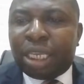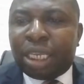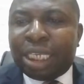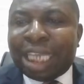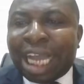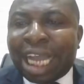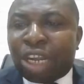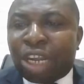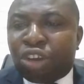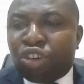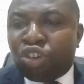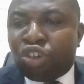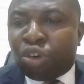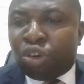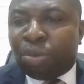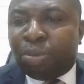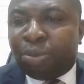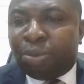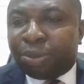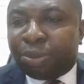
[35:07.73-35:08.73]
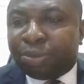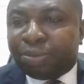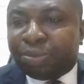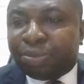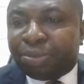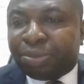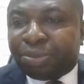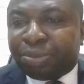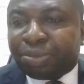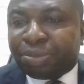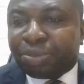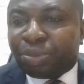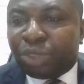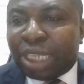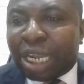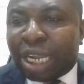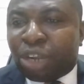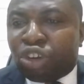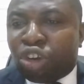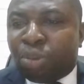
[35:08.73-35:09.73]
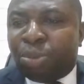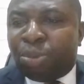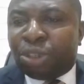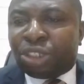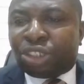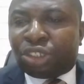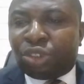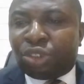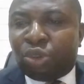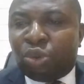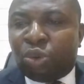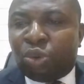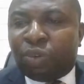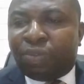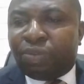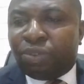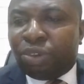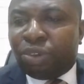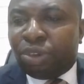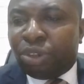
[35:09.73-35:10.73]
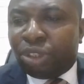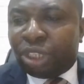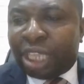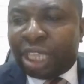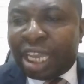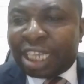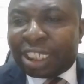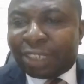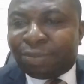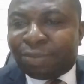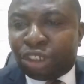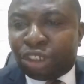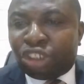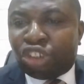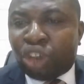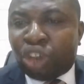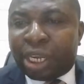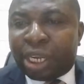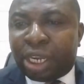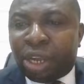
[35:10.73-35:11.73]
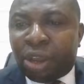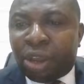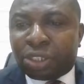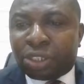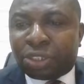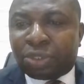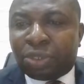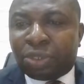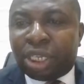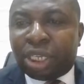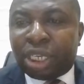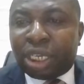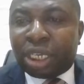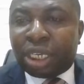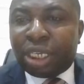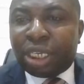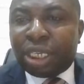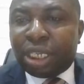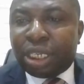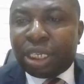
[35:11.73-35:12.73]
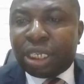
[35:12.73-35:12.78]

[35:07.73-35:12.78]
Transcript: Yakub Yusuf, thanks for joining us today.